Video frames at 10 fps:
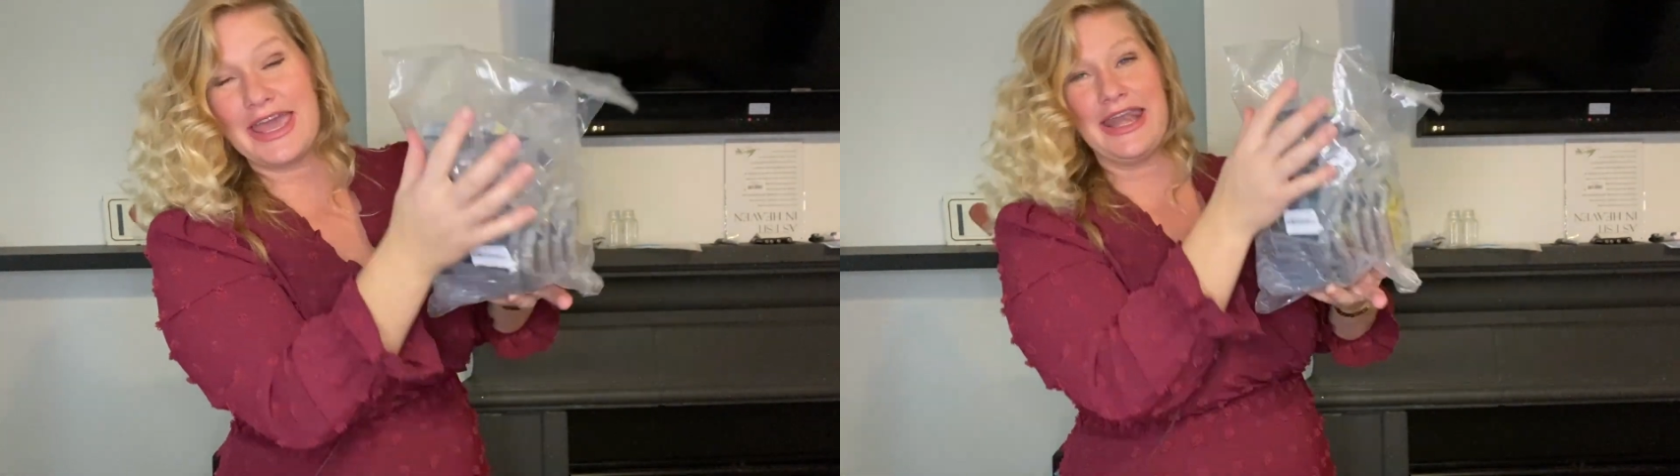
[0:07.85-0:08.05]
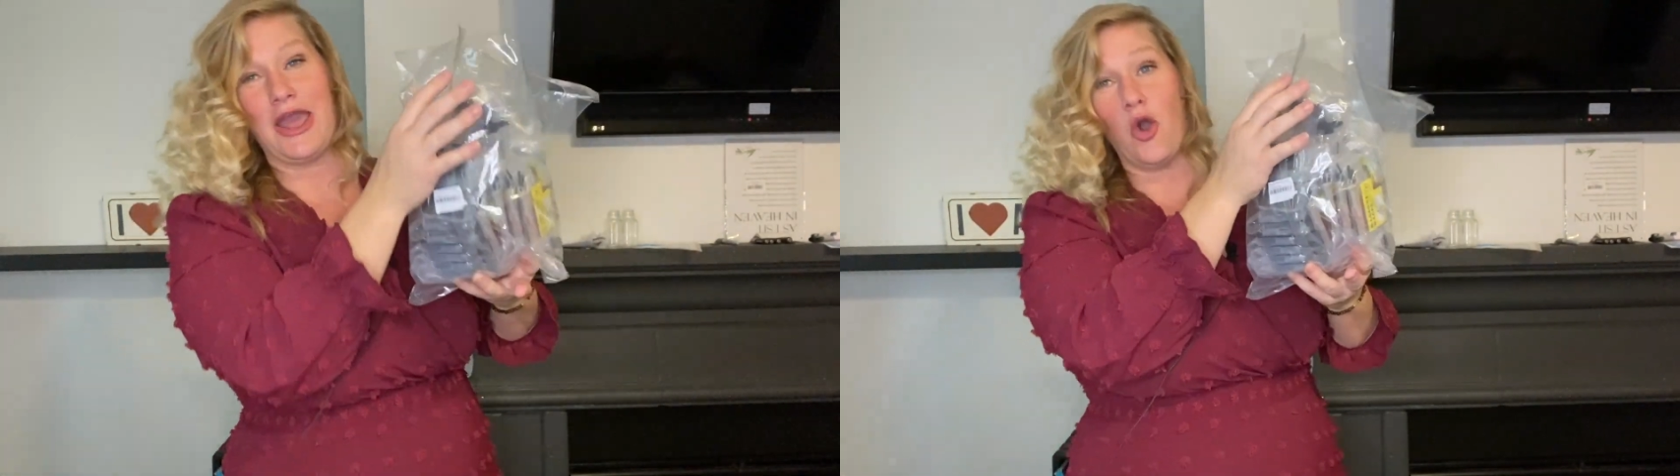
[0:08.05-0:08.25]

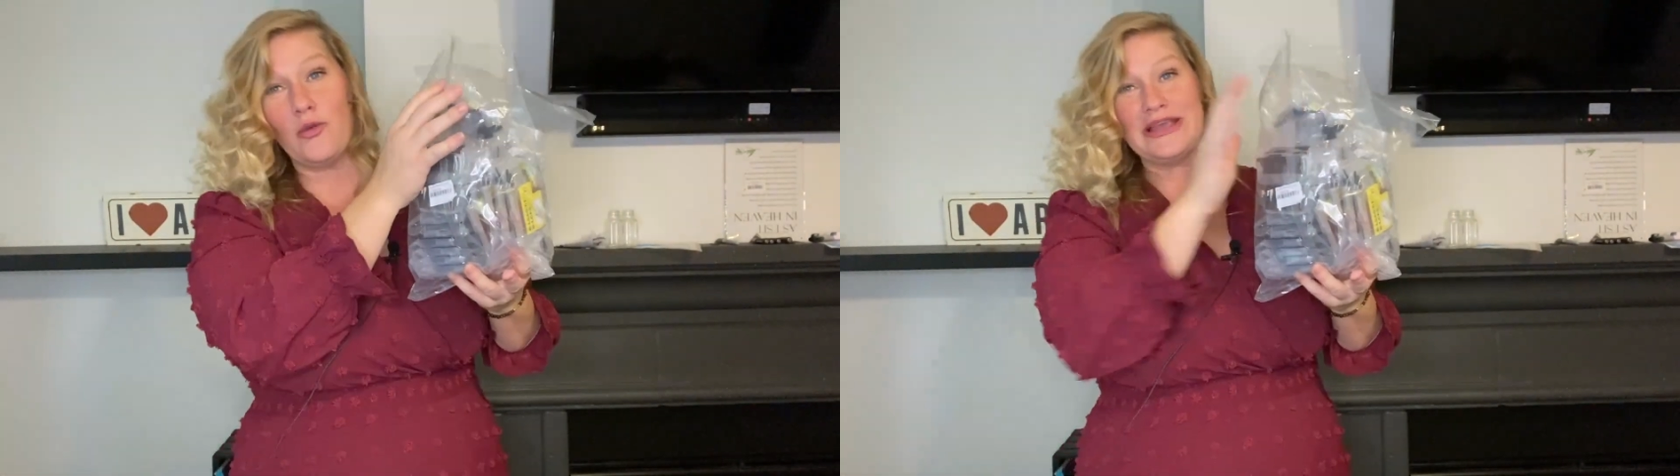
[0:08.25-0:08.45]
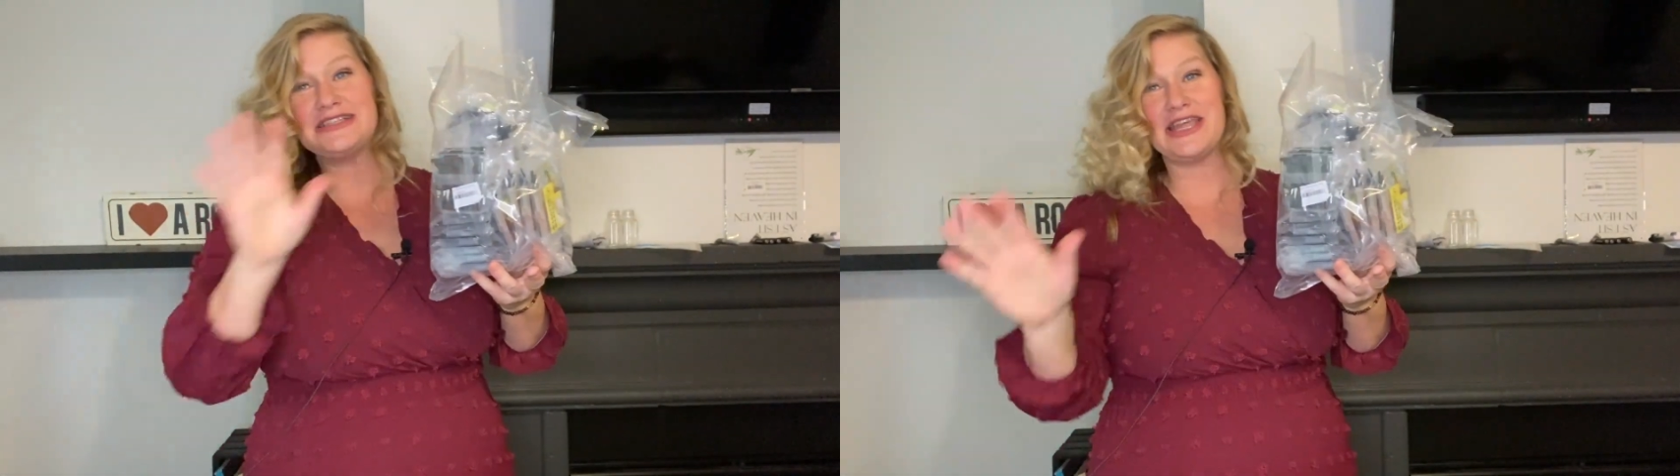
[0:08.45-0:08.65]
And I
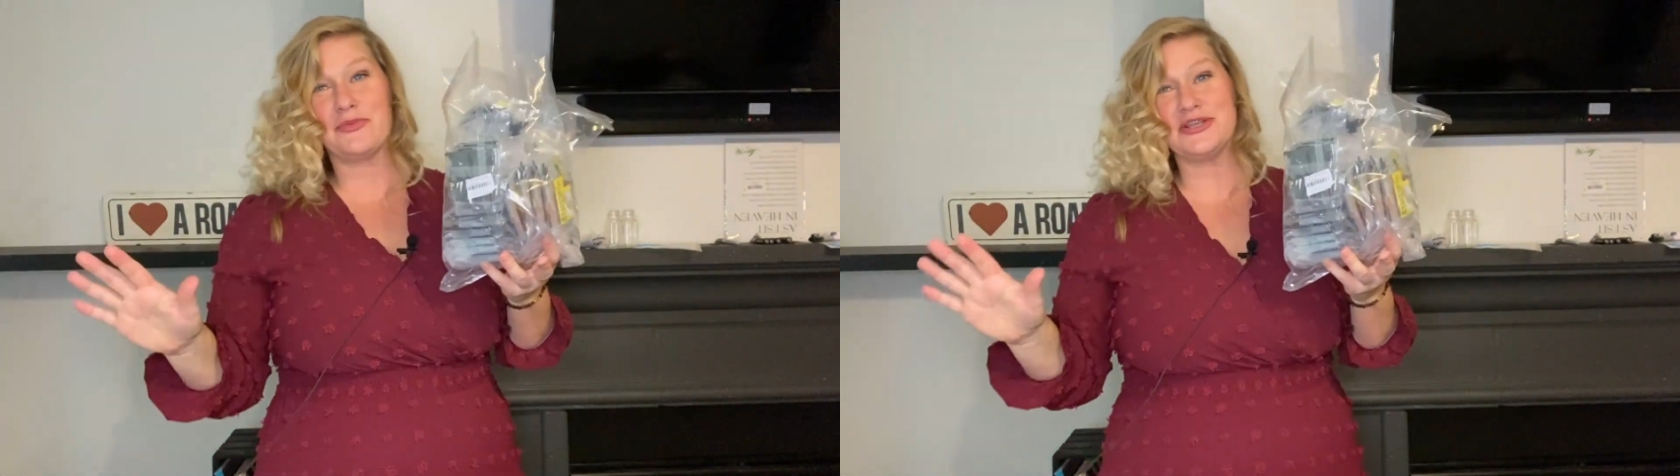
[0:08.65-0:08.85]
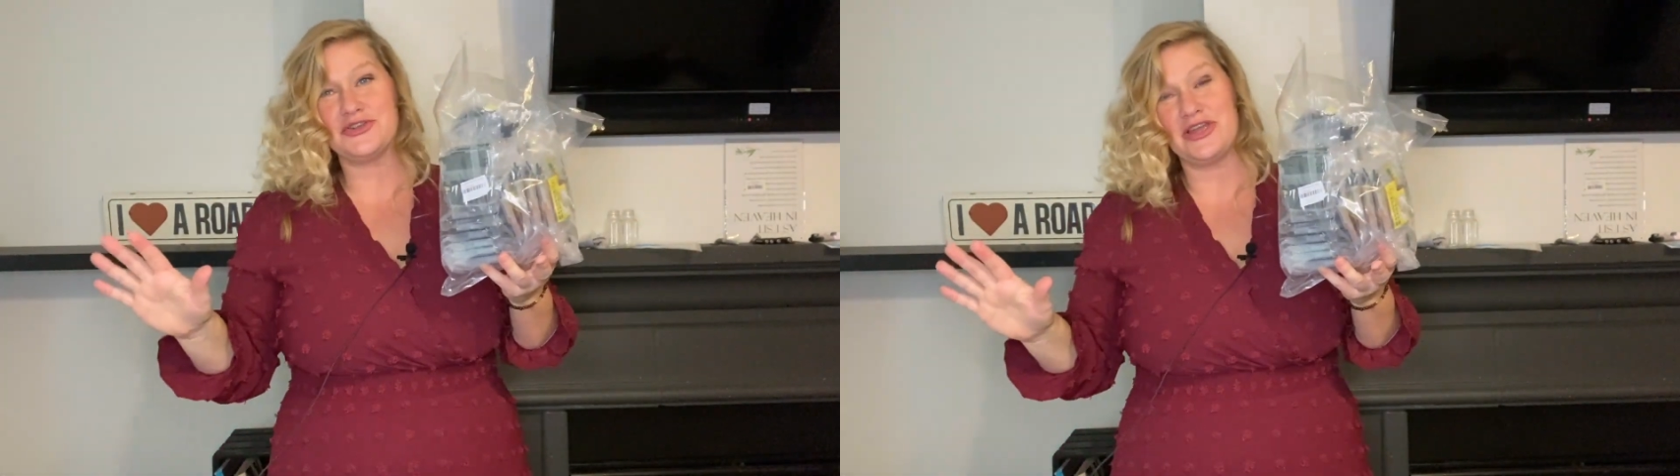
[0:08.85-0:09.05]
always need
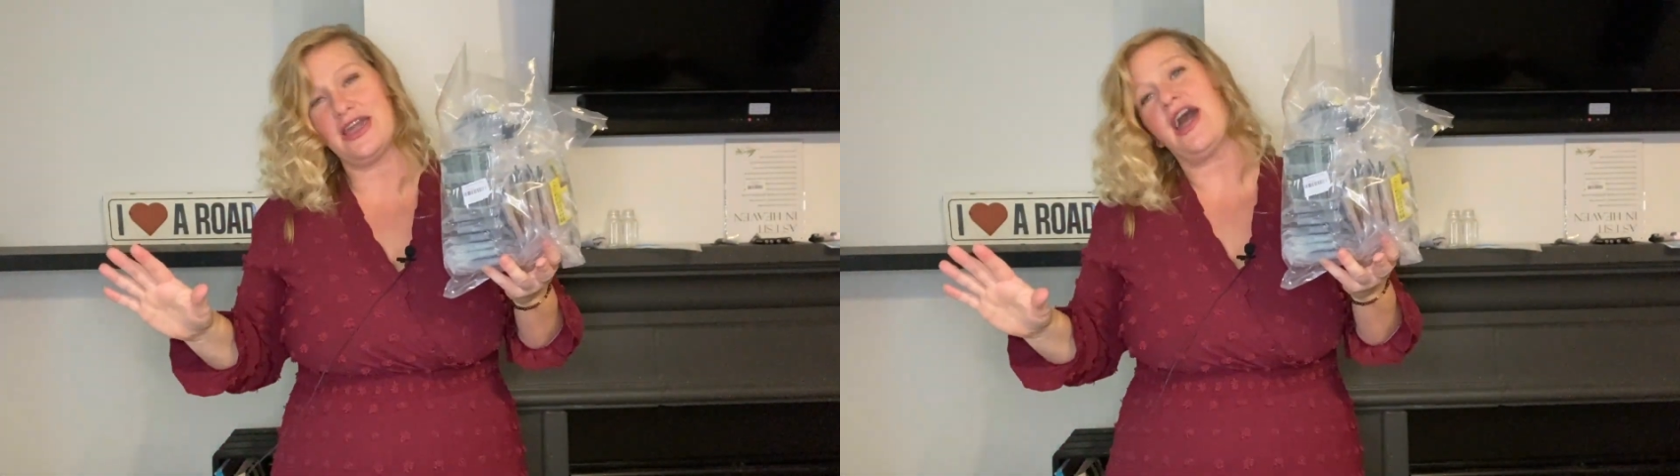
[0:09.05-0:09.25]
printer ink.